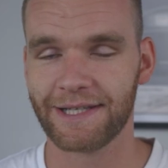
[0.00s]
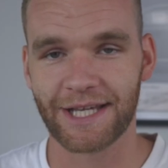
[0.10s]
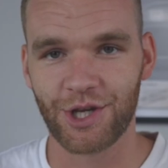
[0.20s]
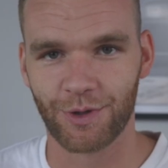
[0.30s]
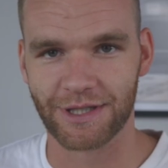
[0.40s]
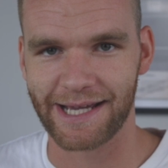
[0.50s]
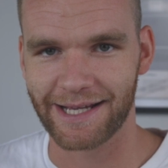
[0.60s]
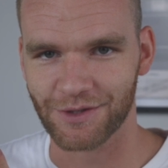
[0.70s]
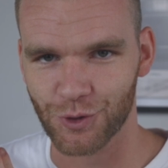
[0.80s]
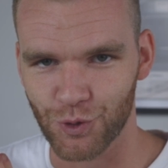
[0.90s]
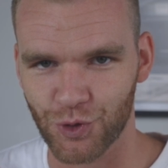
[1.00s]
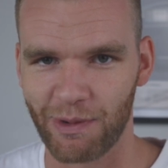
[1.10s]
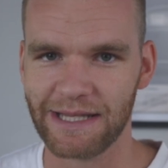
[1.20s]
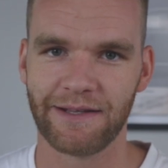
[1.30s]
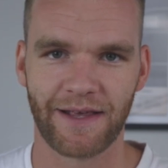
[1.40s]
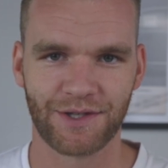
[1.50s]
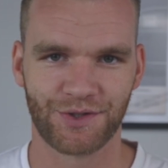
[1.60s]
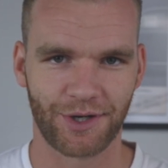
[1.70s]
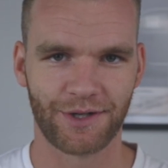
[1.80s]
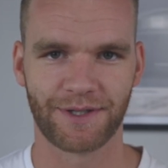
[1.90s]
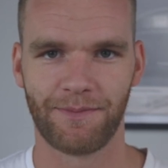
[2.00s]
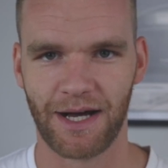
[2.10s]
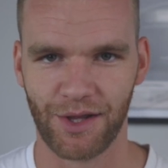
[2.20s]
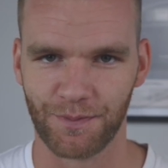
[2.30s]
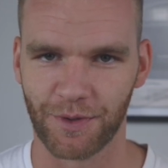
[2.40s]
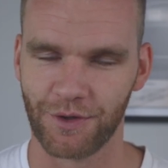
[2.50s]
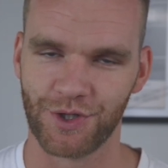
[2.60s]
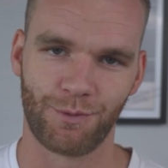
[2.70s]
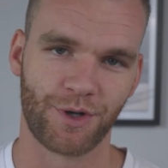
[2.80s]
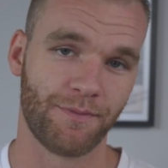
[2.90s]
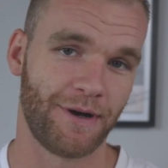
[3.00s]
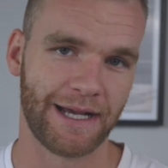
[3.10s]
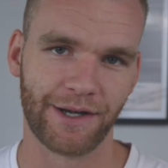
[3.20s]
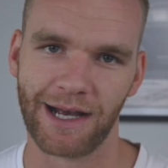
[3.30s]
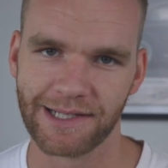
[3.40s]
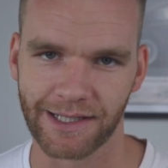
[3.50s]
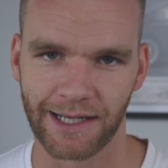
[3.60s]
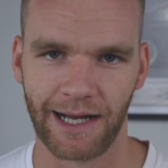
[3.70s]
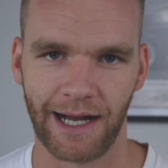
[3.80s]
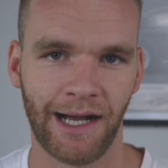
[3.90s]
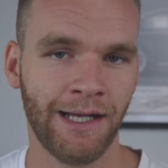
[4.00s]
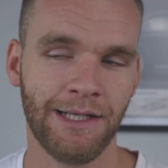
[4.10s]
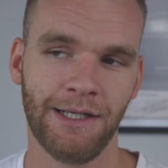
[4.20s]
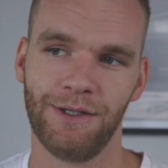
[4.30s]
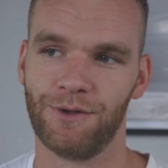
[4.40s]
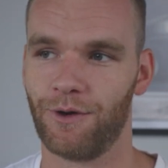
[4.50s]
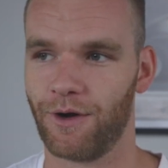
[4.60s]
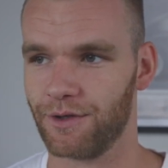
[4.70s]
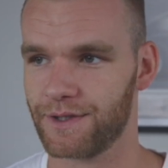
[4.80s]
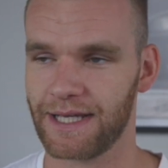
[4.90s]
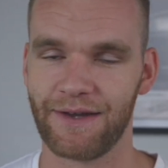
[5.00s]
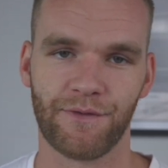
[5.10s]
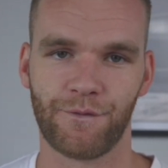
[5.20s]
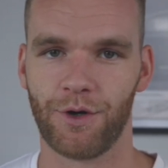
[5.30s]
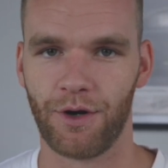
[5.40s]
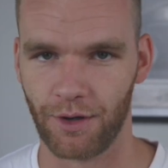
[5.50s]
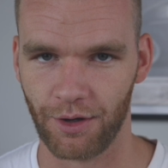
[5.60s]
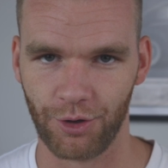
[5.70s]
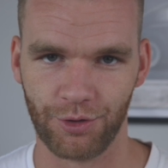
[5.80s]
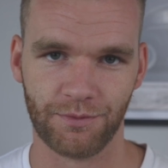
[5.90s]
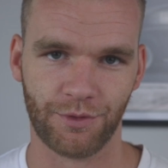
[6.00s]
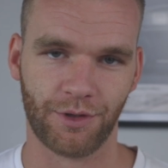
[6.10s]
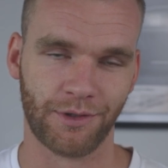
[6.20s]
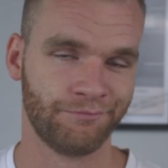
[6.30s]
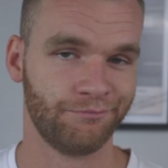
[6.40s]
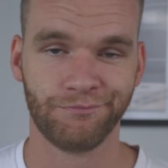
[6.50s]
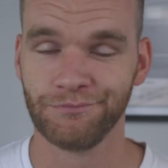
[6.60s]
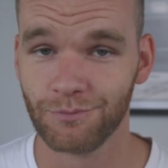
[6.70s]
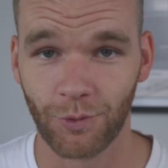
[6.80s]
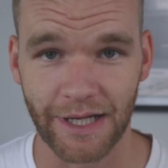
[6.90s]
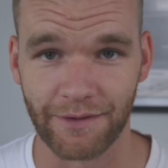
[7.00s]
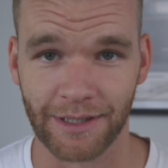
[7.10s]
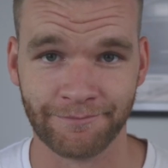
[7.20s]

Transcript: say you want to take it to $20,000 a month because you want to buy a nicer car, or you're saving for a home, or whatever.